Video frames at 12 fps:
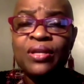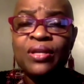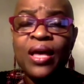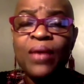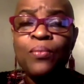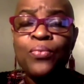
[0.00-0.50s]

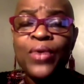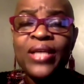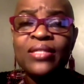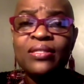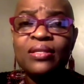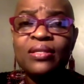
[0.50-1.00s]

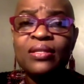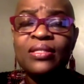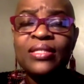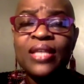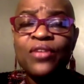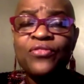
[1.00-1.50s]
Breast
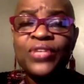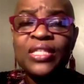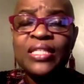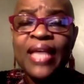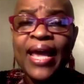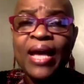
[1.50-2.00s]

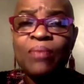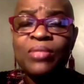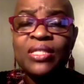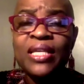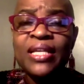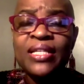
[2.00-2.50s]
self-exams
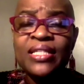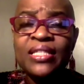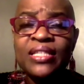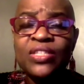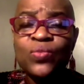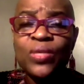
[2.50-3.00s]
can assist
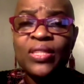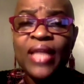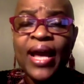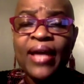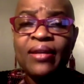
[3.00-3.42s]
with that.